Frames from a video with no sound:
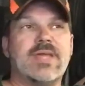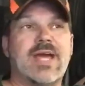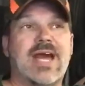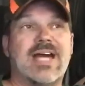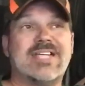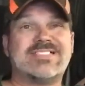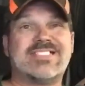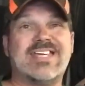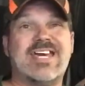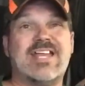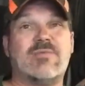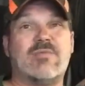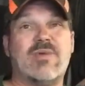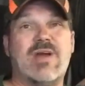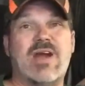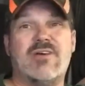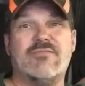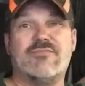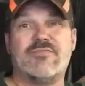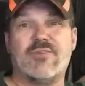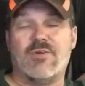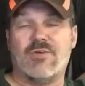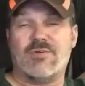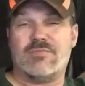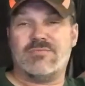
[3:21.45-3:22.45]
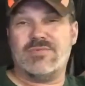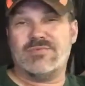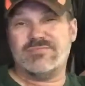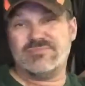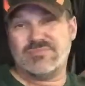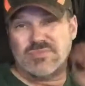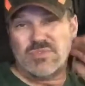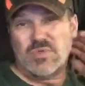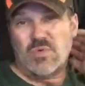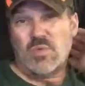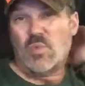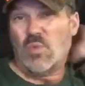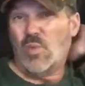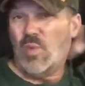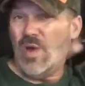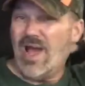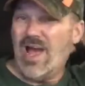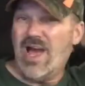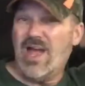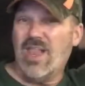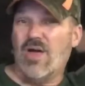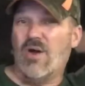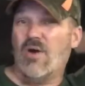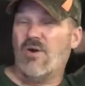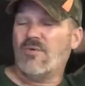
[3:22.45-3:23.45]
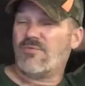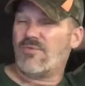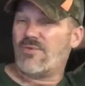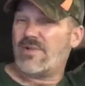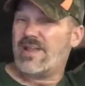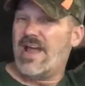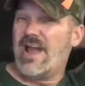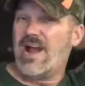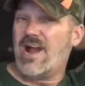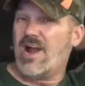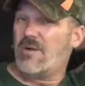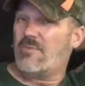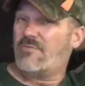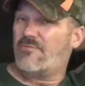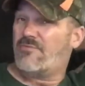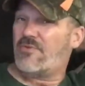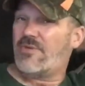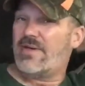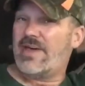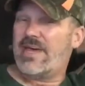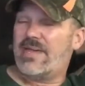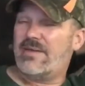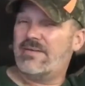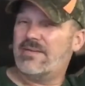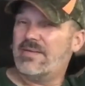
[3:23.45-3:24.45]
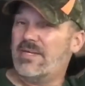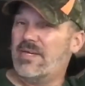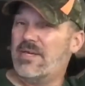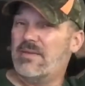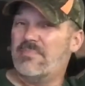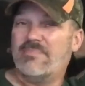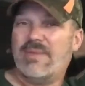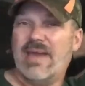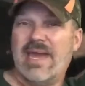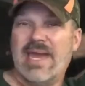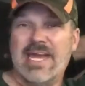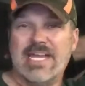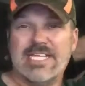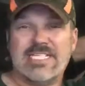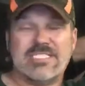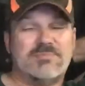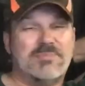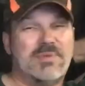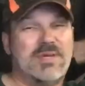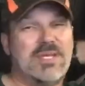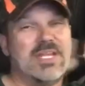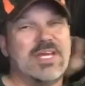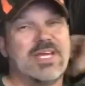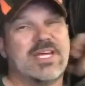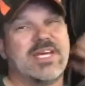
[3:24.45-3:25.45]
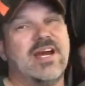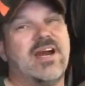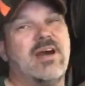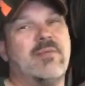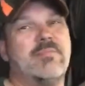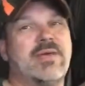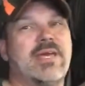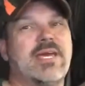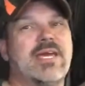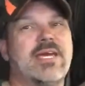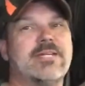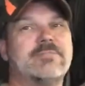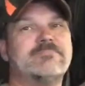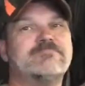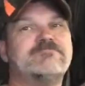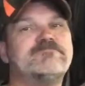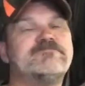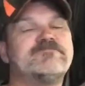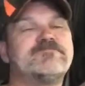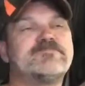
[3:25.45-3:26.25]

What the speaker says: I sat around for well over an hour before they paged me to come in.